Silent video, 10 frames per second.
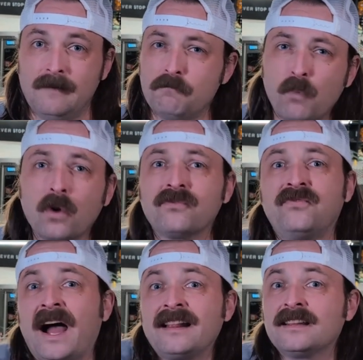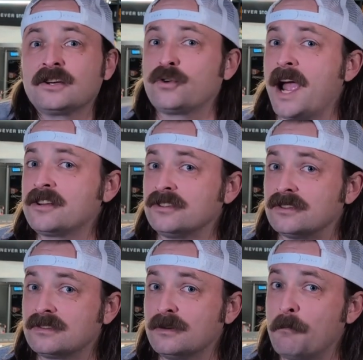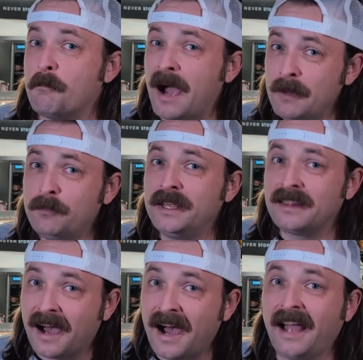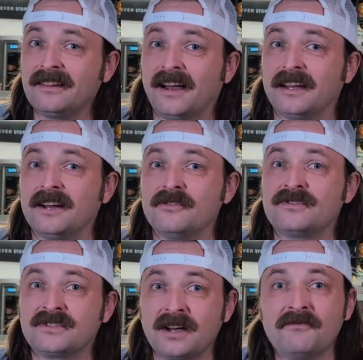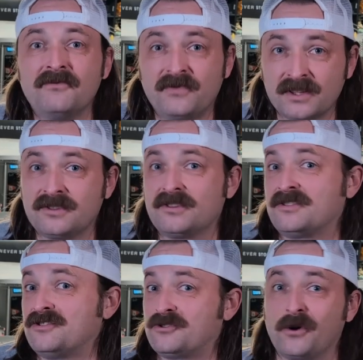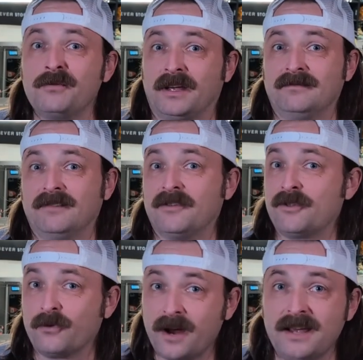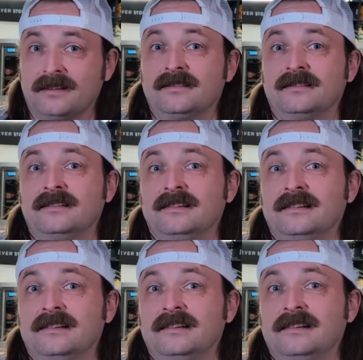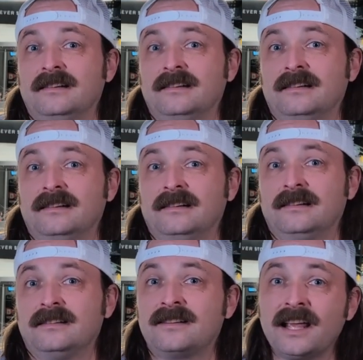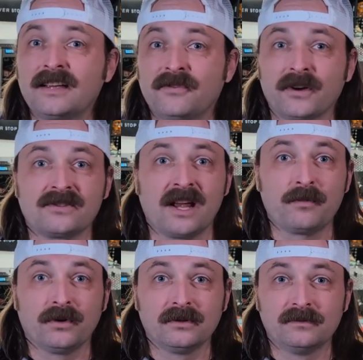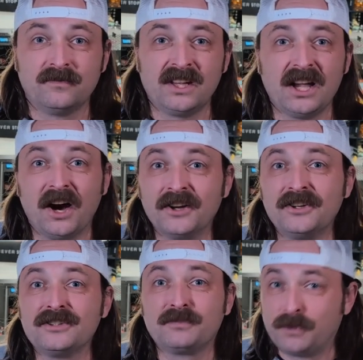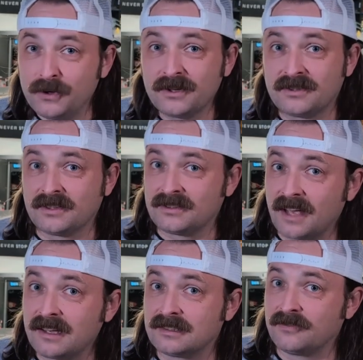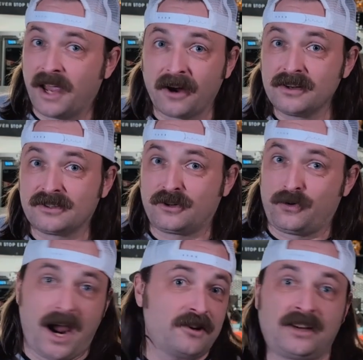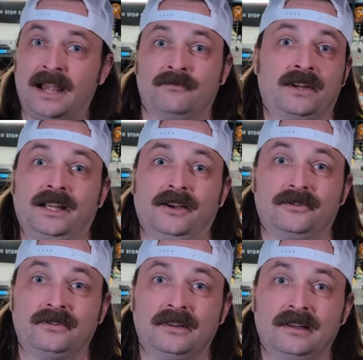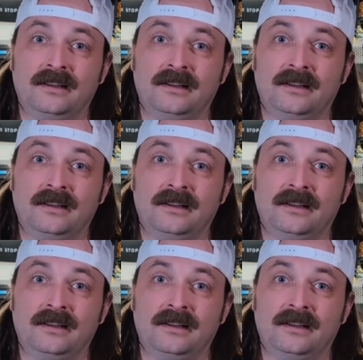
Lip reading: More violent crashes might be the highlight of some visitors' enjoyment of the race. Take, for example, the undisputed success of Harry's crash cam videos.